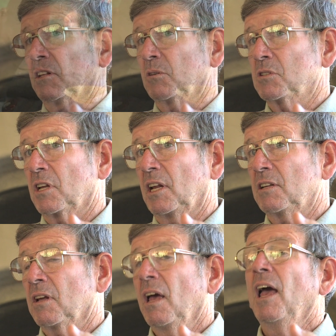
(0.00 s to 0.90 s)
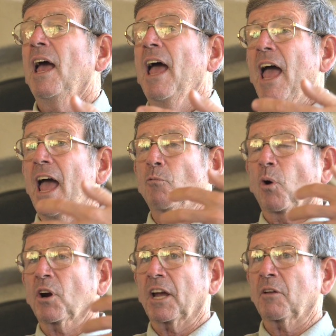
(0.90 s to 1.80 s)
those cities and
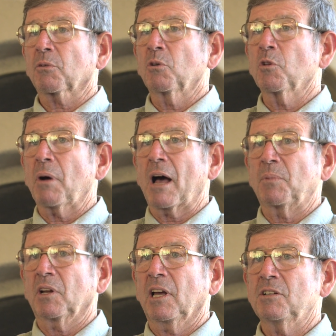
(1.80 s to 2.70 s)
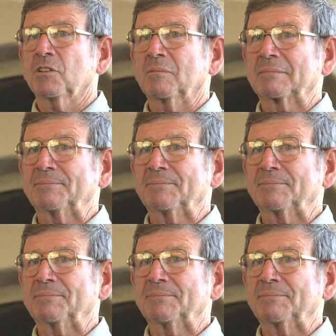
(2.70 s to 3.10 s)
working through the population.